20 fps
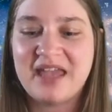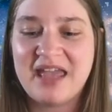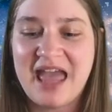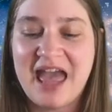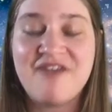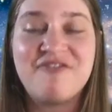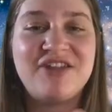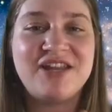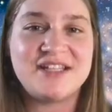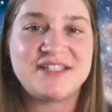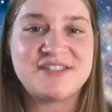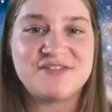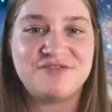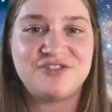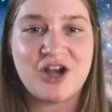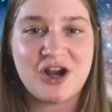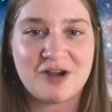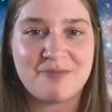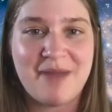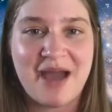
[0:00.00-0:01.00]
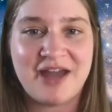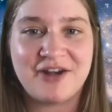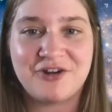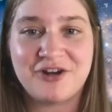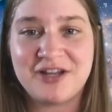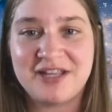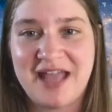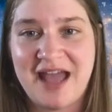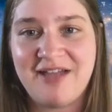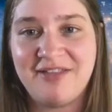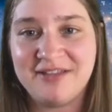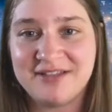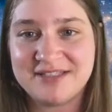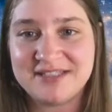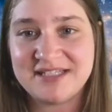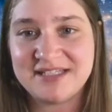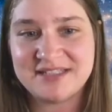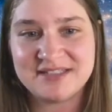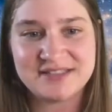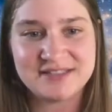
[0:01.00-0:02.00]
evidence of dark matter in
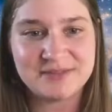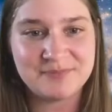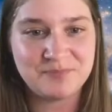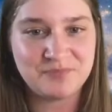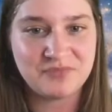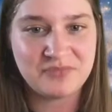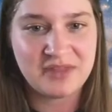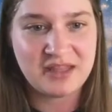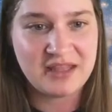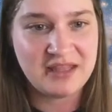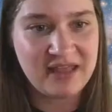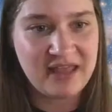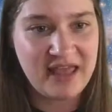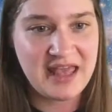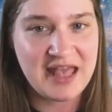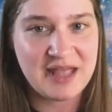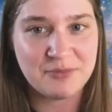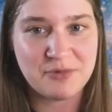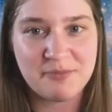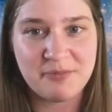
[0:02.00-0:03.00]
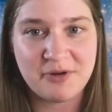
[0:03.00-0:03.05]
galaxies. and